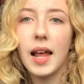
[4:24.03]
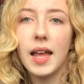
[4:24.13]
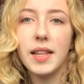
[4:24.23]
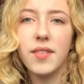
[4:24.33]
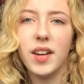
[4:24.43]

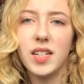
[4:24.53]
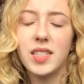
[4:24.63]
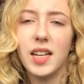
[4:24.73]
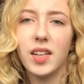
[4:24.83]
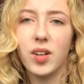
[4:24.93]
And the vet
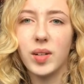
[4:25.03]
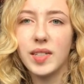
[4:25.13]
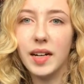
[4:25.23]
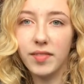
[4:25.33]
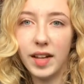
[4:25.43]
said, you know,
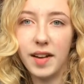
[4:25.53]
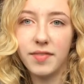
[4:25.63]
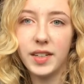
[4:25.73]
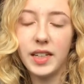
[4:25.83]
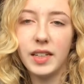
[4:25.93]
he's got flat
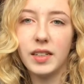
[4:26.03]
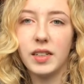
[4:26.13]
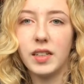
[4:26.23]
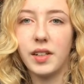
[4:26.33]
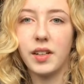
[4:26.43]
feet,
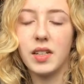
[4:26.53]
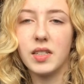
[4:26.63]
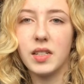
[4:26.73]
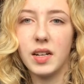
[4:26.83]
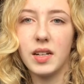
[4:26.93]
he
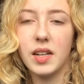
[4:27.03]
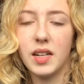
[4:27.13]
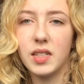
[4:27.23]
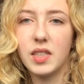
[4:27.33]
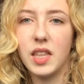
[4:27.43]

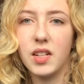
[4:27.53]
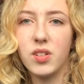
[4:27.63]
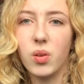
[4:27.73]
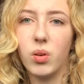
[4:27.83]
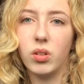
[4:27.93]
has thin
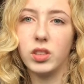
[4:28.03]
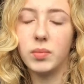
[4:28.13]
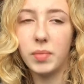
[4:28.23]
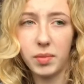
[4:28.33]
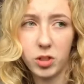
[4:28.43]

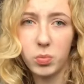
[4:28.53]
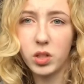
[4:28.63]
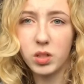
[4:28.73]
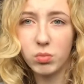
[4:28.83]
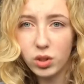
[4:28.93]
soles, maybe just
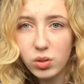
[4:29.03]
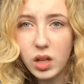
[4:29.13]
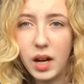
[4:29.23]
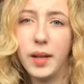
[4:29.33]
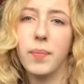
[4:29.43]
put some shoes
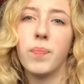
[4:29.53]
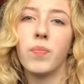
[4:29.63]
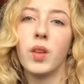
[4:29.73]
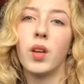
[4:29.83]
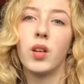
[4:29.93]
on him.
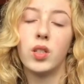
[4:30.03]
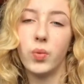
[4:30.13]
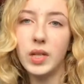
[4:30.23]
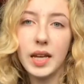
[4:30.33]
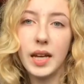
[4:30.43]

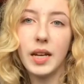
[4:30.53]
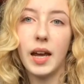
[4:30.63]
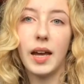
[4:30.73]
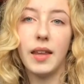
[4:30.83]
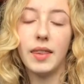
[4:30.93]
So we did,
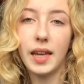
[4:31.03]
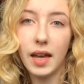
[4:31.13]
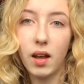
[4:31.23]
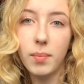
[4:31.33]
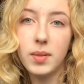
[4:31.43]
and they
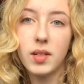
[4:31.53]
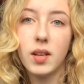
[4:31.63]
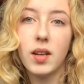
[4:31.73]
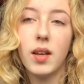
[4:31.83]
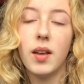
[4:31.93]
helped,
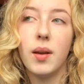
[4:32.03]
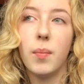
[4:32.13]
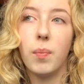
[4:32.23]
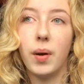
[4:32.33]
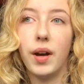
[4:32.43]

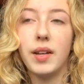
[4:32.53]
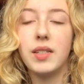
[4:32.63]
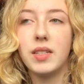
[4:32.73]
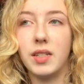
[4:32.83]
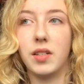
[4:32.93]
but
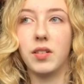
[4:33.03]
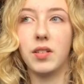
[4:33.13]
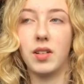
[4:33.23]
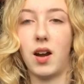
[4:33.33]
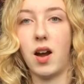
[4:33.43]

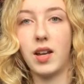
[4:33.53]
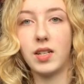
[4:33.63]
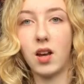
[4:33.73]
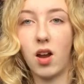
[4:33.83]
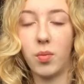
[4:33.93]
still
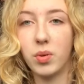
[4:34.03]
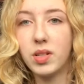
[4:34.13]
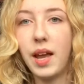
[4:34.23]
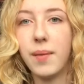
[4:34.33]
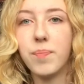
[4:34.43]
not
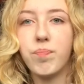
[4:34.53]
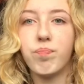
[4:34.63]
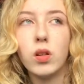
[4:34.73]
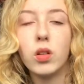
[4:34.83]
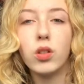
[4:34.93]
100%.
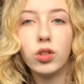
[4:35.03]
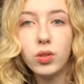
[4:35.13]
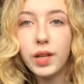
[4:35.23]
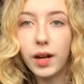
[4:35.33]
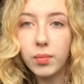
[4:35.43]
So the
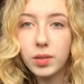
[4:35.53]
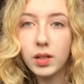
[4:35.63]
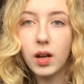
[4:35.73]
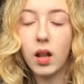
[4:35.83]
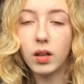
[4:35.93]
shoes helped
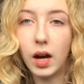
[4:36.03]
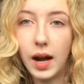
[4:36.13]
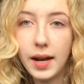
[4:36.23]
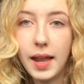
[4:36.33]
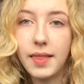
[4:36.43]
a
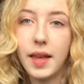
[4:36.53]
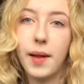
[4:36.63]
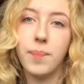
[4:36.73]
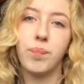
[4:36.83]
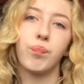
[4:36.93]
lot, and
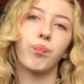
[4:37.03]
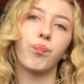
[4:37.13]
then